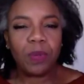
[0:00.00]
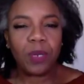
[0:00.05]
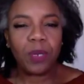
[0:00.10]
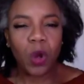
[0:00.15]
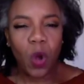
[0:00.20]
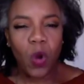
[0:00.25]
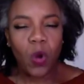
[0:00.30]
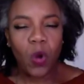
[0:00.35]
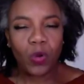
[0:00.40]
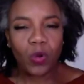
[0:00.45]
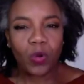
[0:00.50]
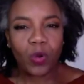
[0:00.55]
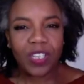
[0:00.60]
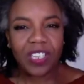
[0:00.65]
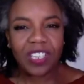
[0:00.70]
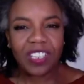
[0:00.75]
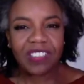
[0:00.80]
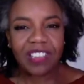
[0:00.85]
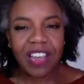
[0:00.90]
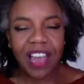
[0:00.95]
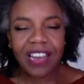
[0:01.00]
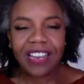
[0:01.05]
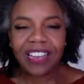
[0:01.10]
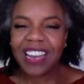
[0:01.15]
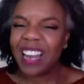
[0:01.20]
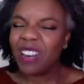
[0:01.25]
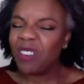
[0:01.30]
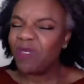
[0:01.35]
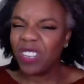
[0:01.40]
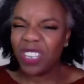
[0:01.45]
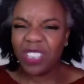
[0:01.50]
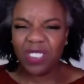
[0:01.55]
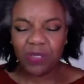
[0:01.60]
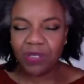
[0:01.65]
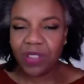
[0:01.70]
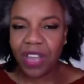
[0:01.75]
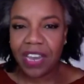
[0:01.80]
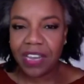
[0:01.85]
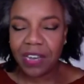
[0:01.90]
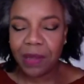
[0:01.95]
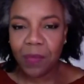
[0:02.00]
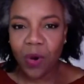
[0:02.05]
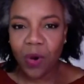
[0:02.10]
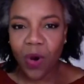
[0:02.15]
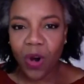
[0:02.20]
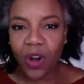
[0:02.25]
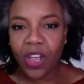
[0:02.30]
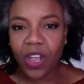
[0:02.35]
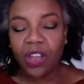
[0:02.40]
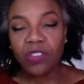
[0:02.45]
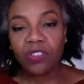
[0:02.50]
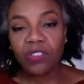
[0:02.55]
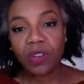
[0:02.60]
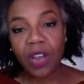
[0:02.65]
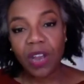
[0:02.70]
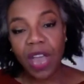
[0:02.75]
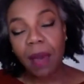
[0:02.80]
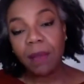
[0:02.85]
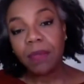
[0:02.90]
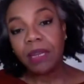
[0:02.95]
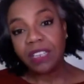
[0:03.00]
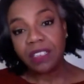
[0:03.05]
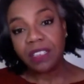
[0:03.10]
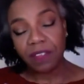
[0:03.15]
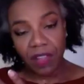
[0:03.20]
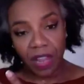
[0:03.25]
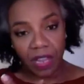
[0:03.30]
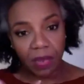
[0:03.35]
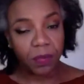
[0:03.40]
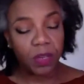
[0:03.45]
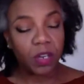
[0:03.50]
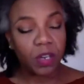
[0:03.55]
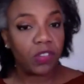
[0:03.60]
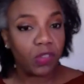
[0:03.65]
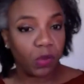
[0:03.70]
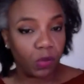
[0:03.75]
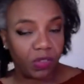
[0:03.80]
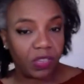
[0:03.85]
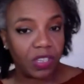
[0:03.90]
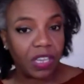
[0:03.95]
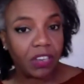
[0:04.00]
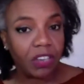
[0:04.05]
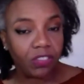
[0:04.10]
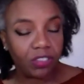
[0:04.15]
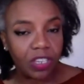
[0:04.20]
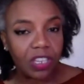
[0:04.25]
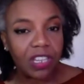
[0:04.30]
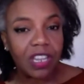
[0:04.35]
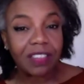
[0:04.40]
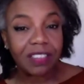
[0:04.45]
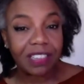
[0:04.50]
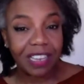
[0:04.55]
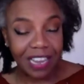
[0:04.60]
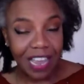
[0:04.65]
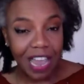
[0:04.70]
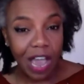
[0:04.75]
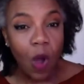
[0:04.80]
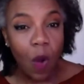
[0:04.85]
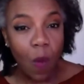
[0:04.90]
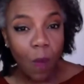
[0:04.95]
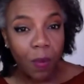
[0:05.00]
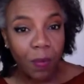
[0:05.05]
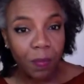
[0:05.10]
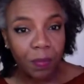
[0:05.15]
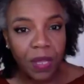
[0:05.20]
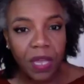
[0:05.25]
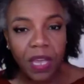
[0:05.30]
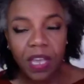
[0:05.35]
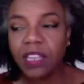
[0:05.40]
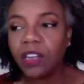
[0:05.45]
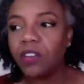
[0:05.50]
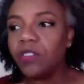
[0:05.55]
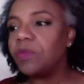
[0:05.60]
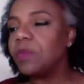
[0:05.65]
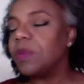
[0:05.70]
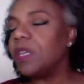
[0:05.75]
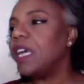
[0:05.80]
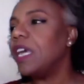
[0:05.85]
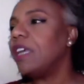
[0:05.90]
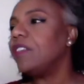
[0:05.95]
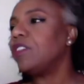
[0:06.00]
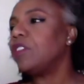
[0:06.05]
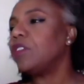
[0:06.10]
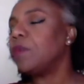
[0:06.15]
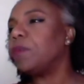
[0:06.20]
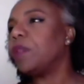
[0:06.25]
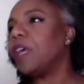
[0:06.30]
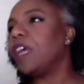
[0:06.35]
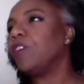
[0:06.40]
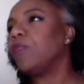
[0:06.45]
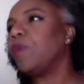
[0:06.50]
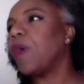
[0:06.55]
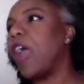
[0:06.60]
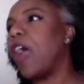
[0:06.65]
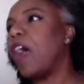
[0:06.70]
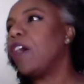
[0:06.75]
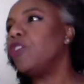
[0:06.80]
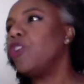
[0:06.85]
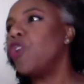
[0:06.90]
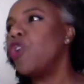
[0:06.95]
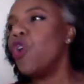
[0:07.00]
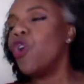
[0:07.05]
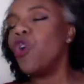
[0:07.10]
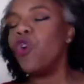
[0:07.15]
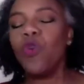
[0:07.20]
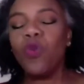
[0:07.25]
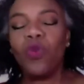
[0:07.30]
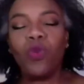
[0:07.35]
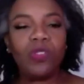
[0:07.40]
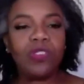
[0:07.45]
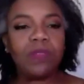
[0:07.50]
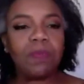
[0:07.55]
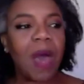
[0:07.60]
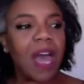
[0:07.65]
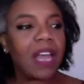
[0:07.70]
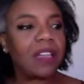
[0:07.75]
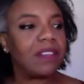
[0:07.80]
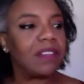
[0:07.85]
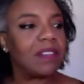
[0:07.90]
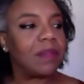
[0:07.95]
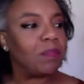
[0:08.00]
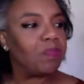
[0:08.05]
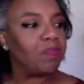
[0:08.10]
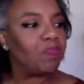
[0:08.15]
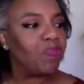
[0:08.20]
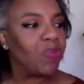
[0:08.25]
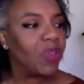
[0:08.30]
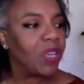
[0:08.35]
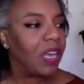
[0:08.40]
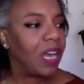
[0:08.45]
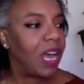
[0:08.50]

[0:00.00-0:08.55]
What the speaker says: bit older and decided, I don't want to do that anymore. So now I'm going to develop an association that's going to help. There are some kids on the playground who spot some